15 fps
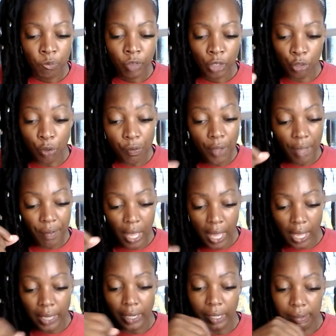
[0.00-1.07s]
You have
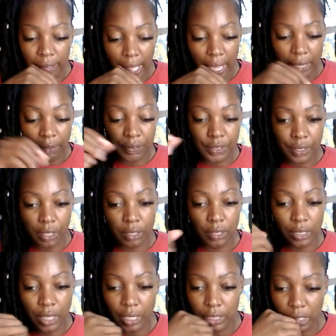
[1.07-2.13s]
had a lot of sudden
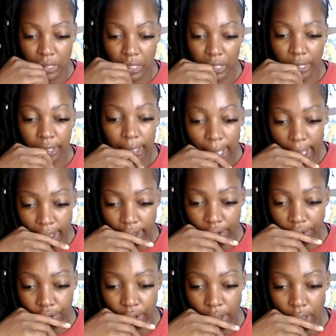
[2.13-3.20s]
changes in your
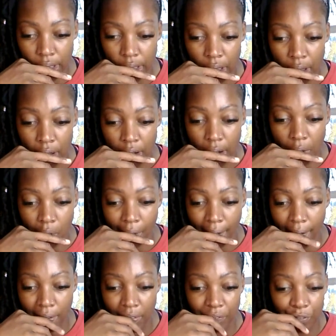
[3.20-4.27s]
life,
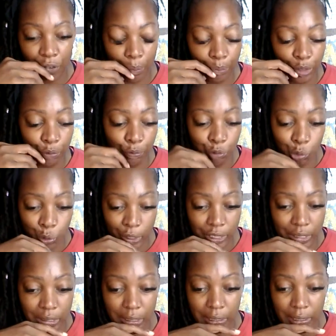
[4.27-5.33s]
okay? From
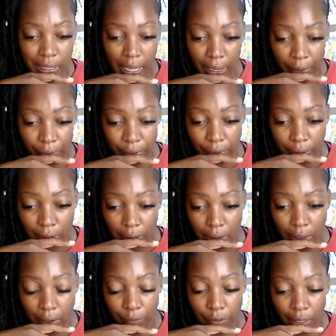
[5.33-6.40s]
divorce to death
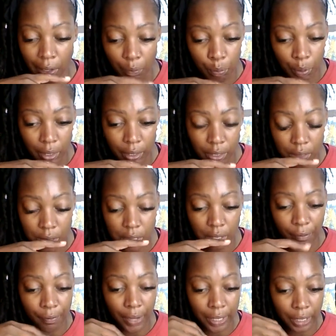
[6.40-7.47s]
of loved ones
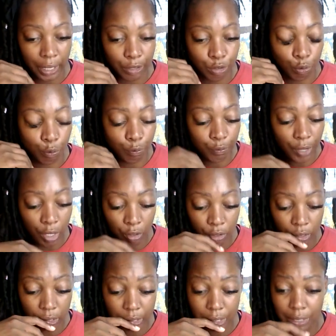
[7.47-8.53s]
to financial
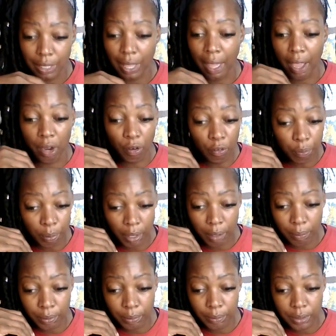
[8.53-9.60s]
failures to health
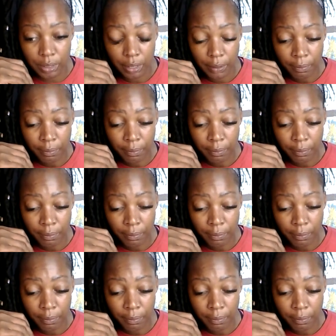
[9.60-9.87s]
problems